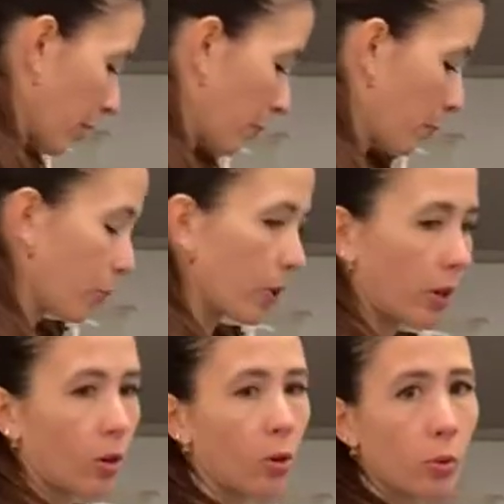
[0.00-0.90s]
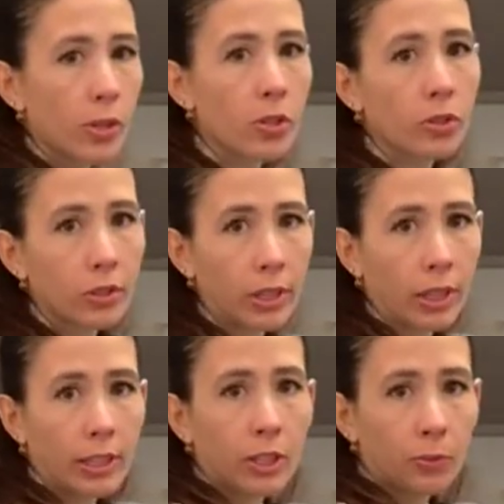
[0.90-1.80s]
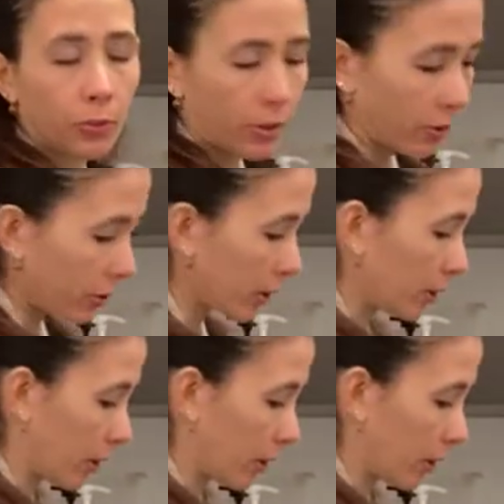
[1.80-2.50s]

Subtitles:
Put it always on the ends first,